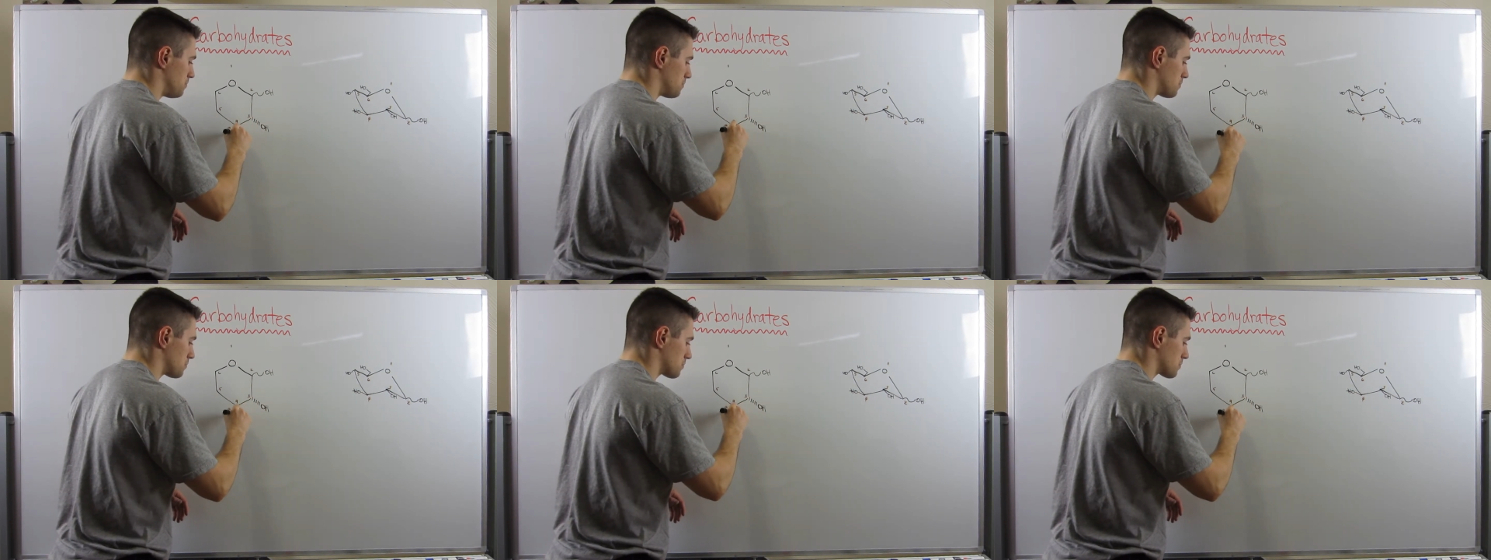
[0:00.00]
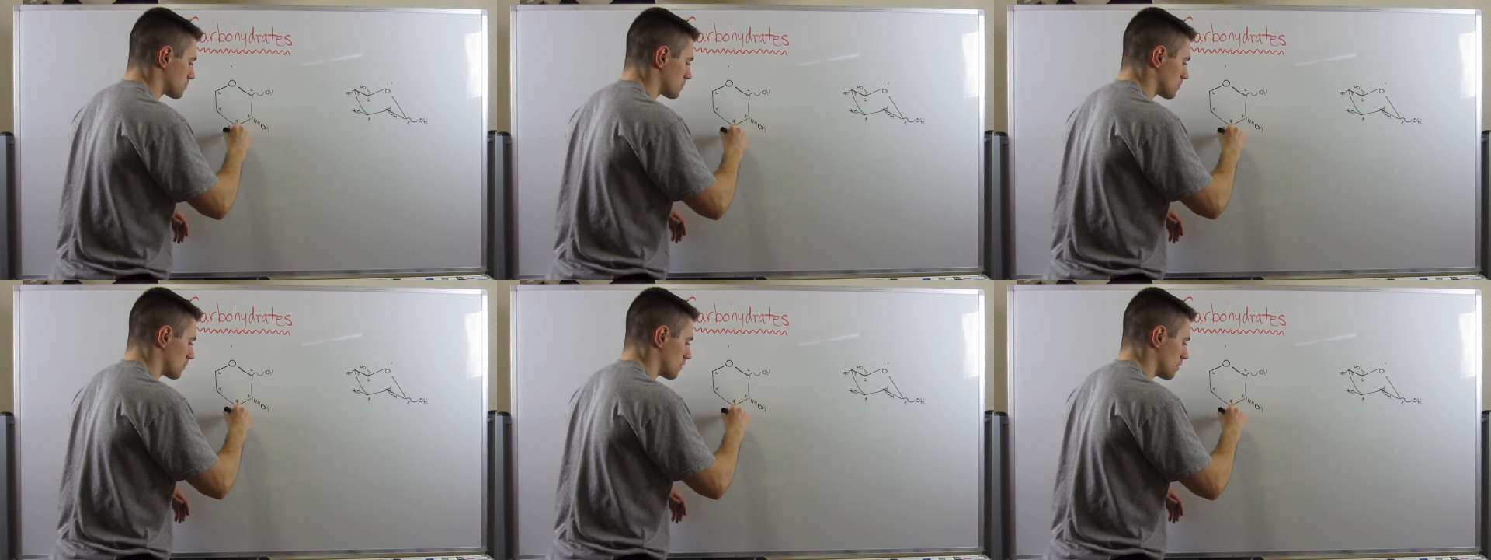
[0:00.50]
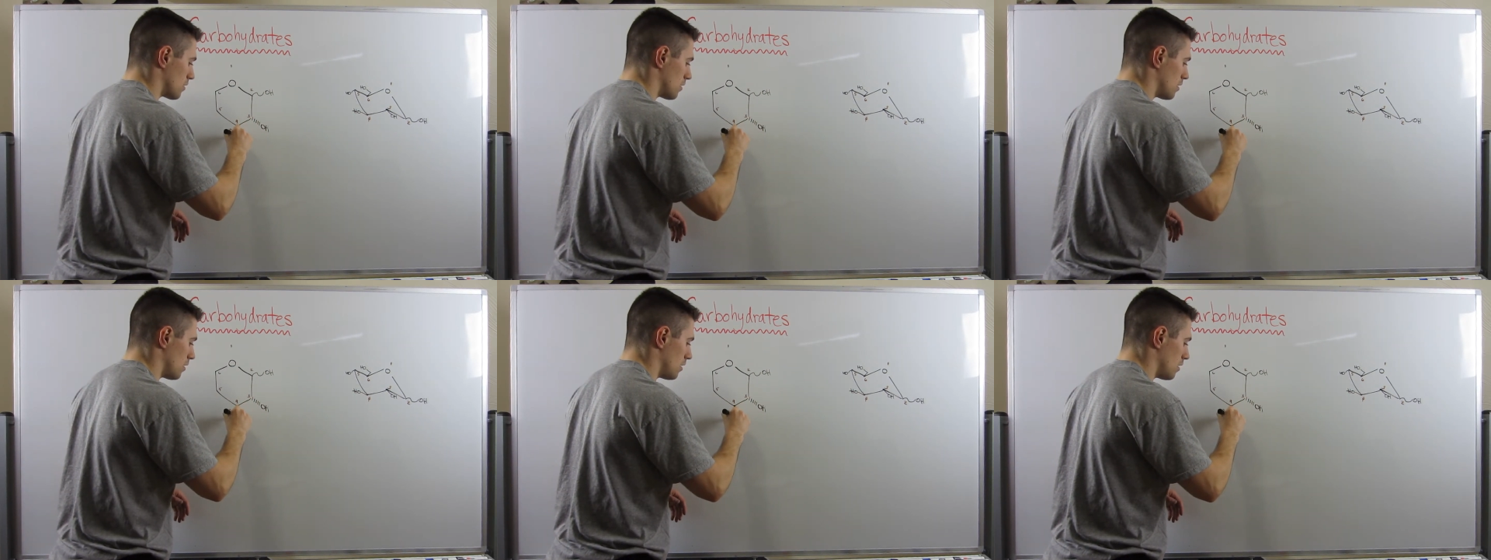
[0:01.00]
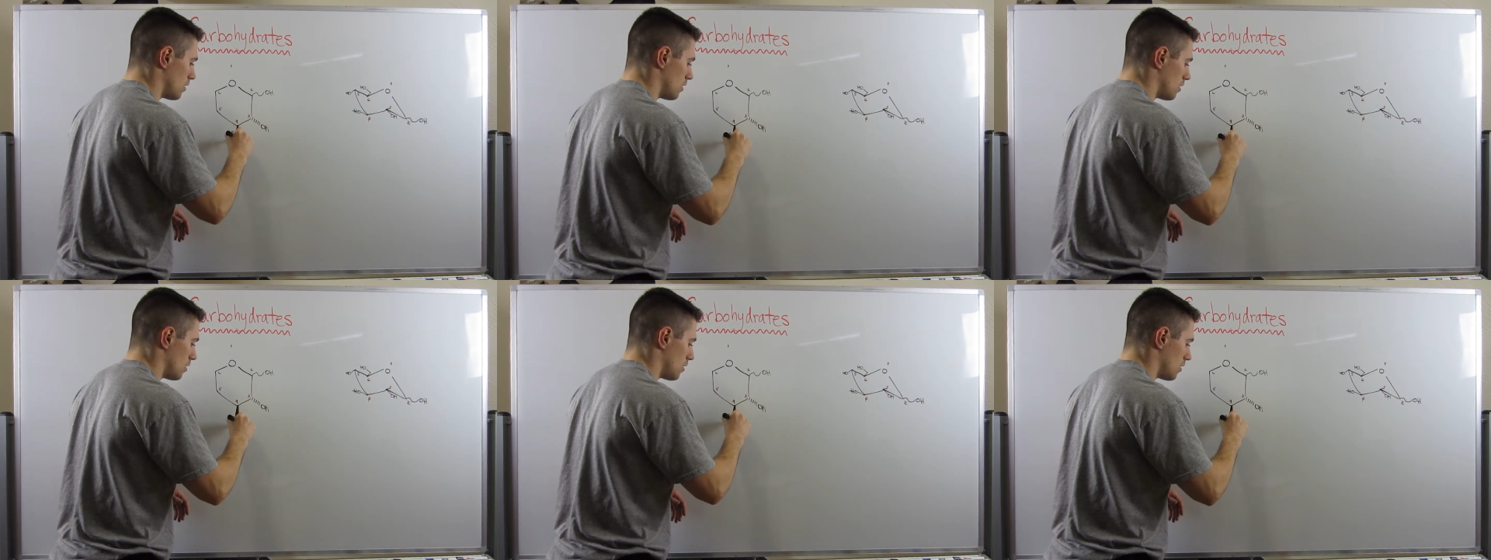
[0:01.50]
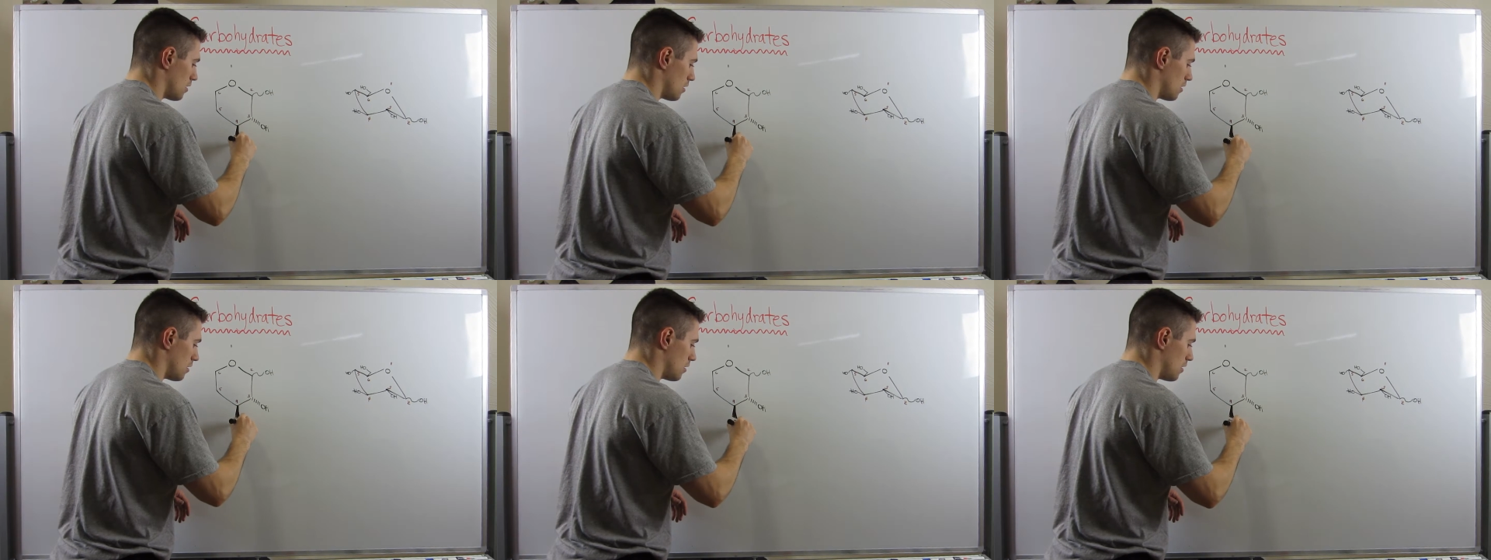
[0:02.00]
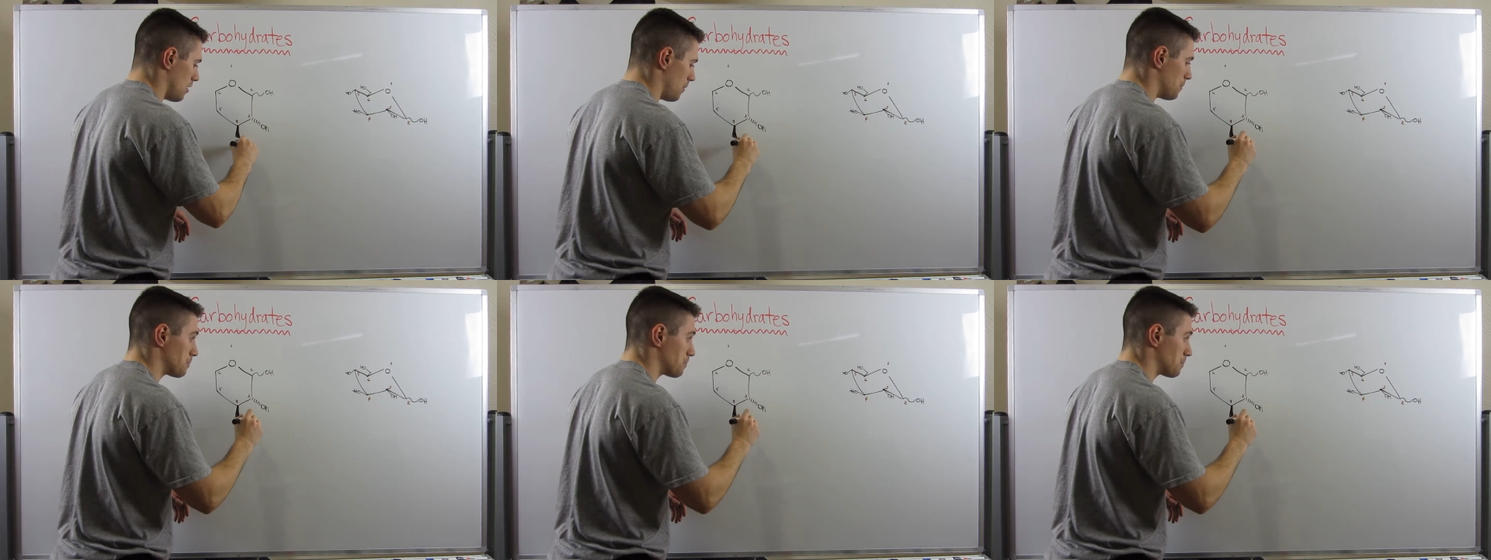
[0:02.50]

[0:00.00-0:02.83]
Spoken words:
[no speech]